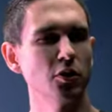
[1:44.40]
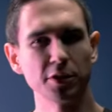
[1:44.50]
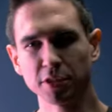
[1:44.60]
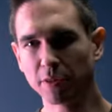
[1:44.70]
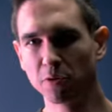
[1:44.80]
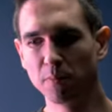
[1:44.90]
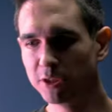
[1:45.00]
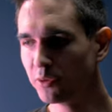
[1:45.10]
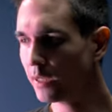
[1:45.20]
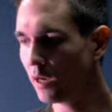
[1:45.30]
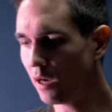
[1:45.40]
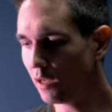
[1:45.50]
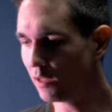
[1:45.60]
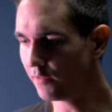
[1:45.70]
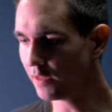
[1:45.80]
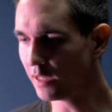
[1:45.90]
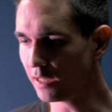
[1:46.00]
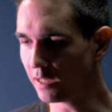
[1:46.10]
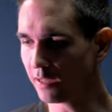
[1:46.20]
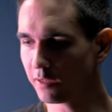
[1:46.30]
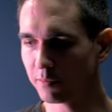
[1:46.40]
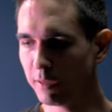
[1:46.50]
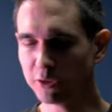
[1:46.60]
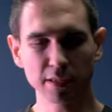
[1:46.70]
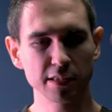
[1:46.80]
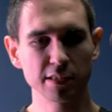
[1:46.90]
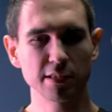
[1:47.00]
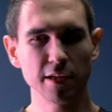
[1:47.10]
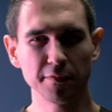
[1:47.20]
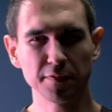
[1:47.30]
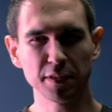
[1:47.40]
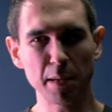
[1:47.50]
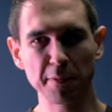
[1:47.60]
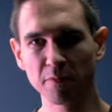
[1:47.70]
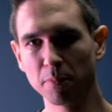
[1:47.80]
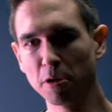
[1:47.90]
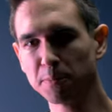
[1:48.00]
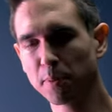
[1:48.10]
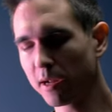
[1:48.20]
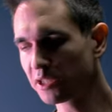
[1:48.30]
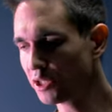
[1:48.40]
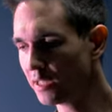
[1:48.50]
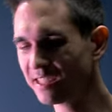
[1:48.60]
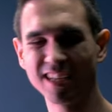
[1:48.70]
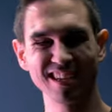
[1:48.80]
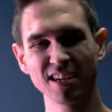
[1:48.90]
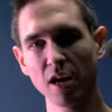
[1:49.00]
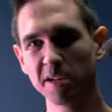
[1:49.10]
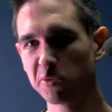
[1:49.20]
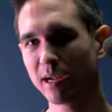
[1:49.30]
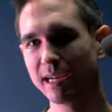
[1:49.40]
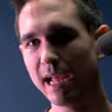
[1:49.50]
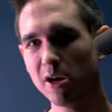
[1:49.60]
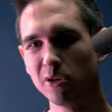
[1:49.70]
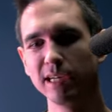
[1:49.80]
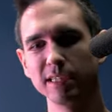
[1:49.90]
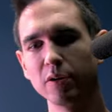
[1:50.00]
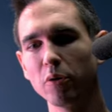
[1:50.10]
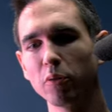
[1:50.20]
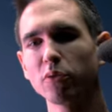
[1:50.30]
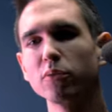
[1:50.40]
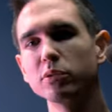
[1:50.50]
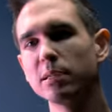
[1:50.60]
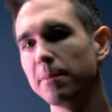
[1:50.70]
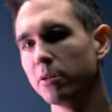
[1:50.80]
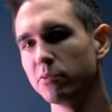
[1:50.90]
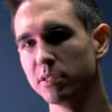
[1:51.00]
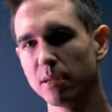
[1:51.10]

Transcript: So I just got through measuring all of the metrics and stuff. Tommy from post-production is gonna cut in right now and go through some of those